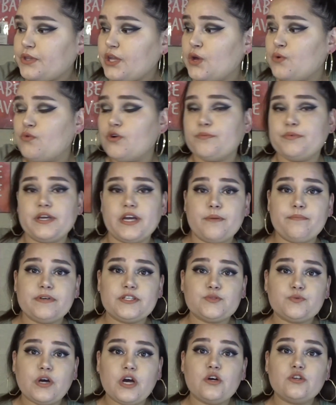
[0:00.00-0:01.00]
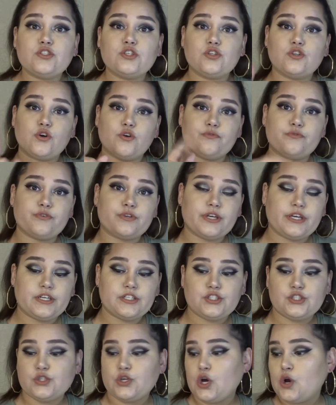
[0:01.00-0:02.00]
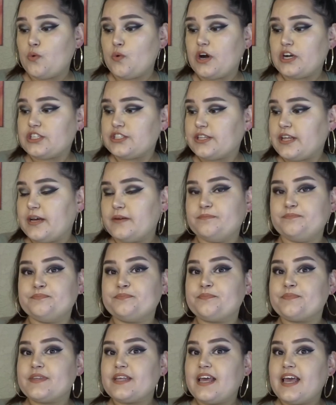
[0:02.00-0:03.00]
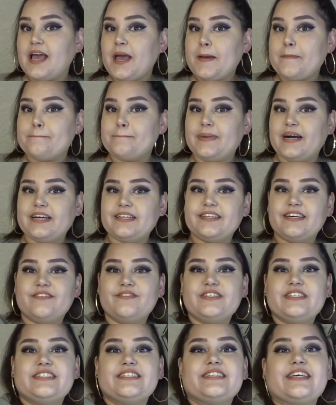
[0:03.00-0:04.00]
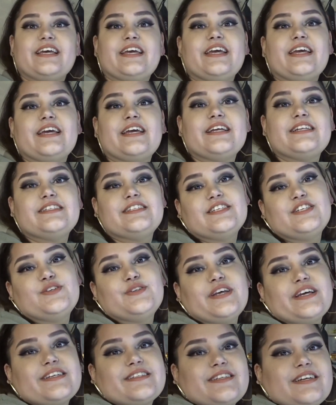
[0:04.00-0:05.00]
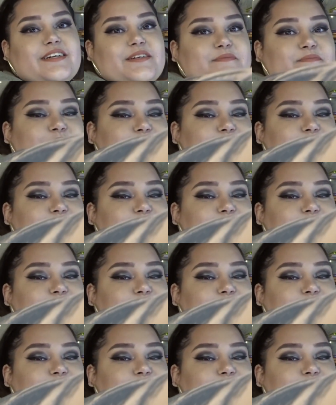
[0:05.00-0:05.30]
will be up as well, so don't forget to go watch that. Bye lovies, and see you next time.